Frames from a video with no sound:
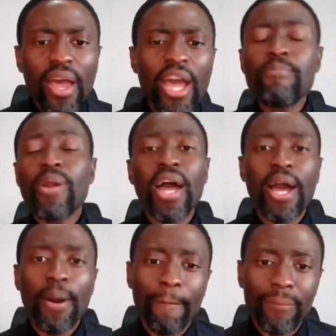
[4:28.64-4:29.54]

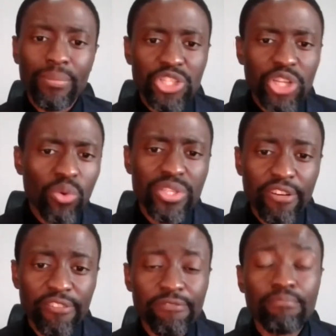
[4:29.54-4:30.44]
Abraham,
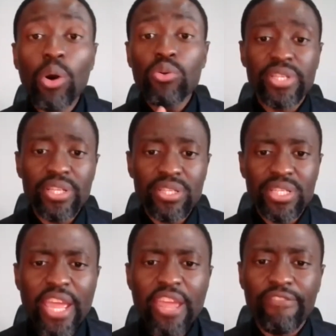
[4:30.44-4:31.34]
Joseph, Moses,
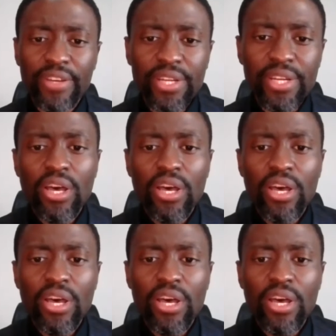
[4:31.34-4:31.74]
David,